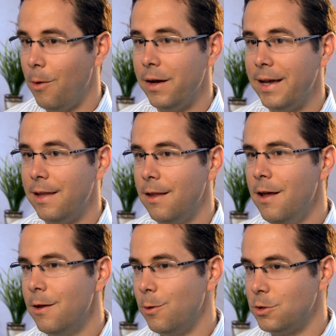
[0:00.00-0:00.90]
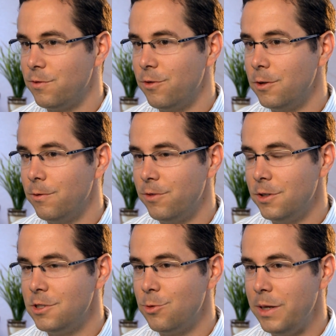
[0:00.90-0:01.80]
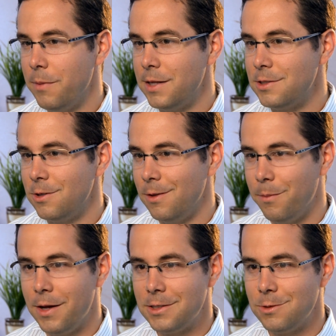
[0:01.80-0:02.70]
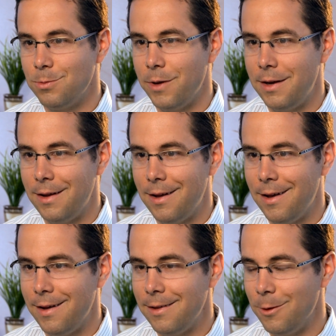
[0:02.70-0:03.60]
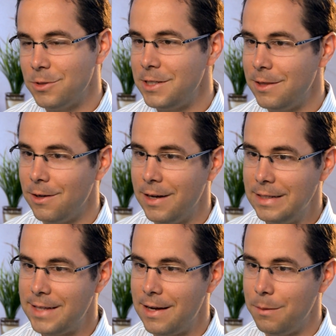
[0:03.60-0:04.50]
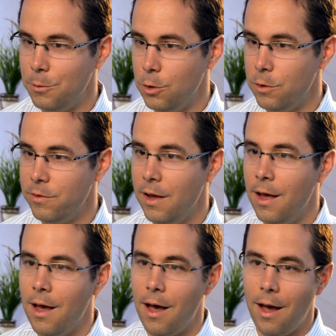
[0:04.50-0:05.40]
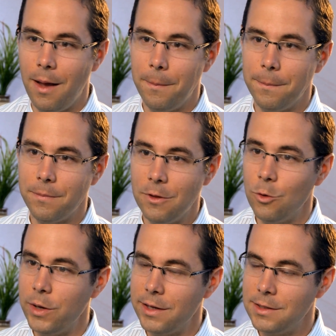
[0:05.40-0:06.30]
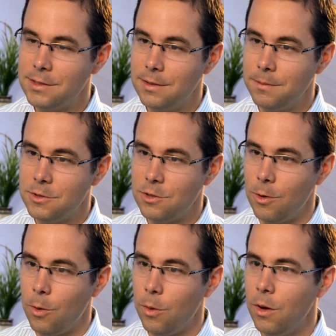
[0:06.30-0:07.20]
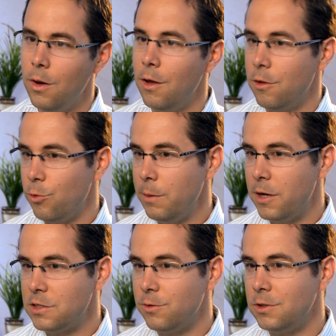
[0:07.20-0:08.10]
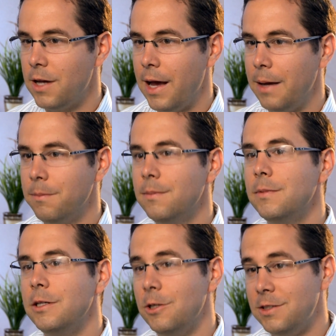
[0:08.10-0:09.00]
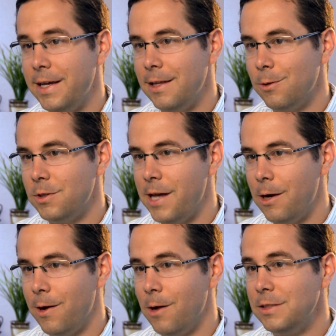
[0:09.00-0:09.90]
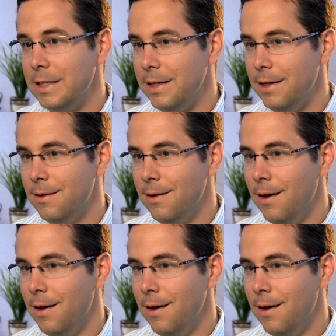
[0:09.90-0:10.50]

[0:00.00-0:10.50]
again, those first 3 months are the months when those teeth are going to tend to move the quickest. So 3 months full time, you're taking the retainer out to eat,